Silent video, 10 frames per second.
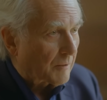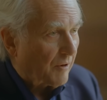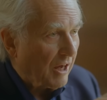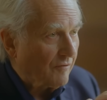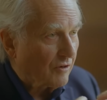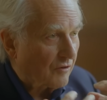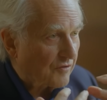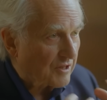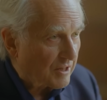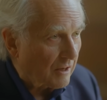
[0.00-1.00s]
The behavior
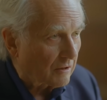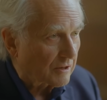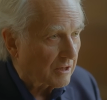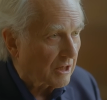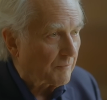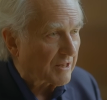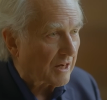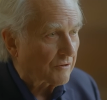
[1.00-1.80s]
of the cell determines